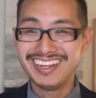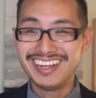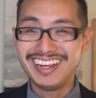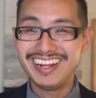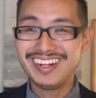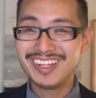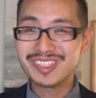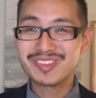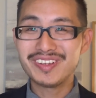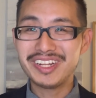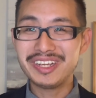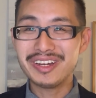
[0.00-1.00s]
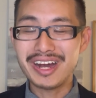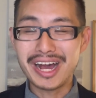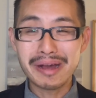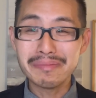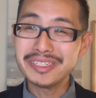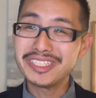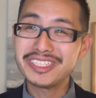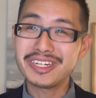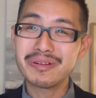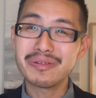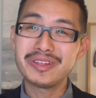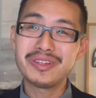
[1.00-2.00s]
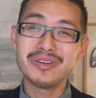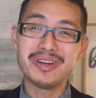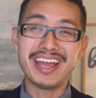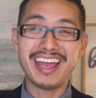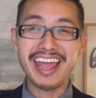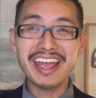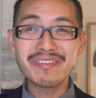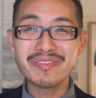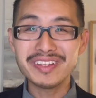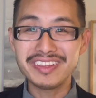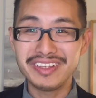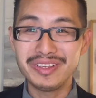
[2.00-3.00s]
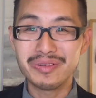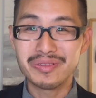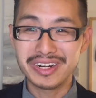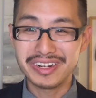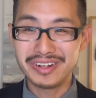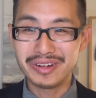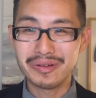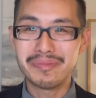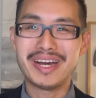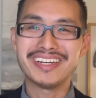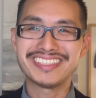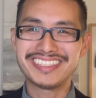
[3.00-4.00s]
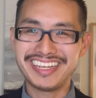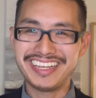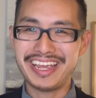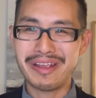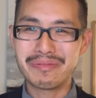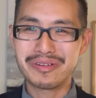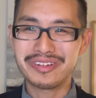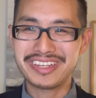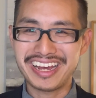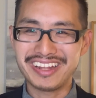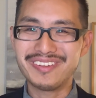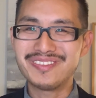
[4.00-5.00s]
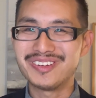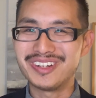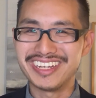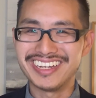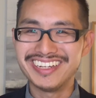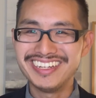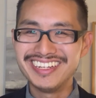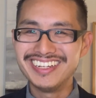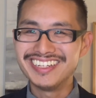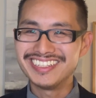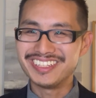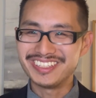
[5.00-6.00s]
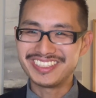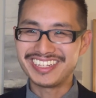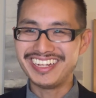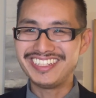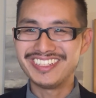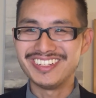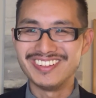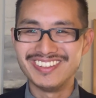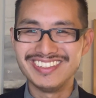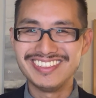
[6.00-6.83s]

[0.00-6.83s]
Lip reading: In this video, I'm going to share with you everything you want to know about San Gabriel, California. So stay tuned.